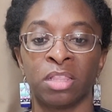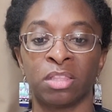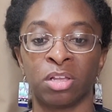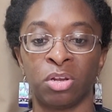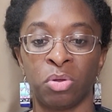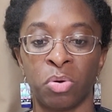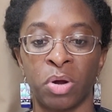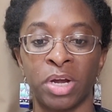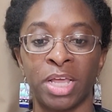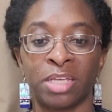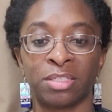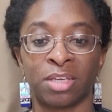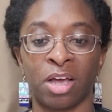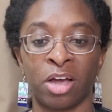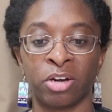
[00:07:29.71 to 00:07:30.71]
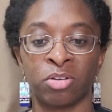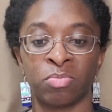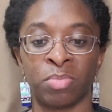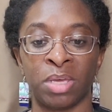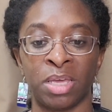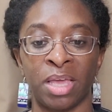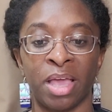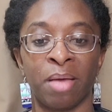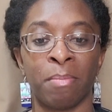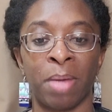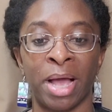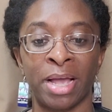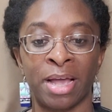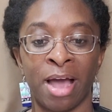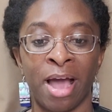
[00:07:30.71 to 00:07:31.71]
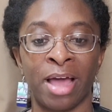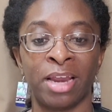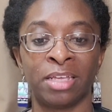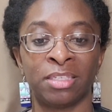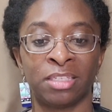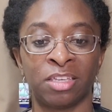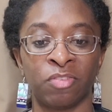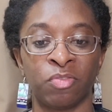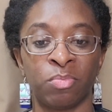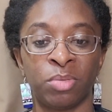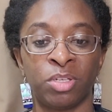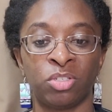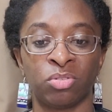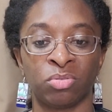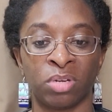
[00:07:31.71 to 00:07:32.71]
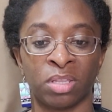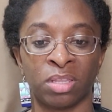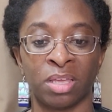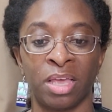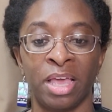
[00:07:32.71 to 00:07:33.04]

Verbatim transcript: The Lord has honored me, and my God has given me strength.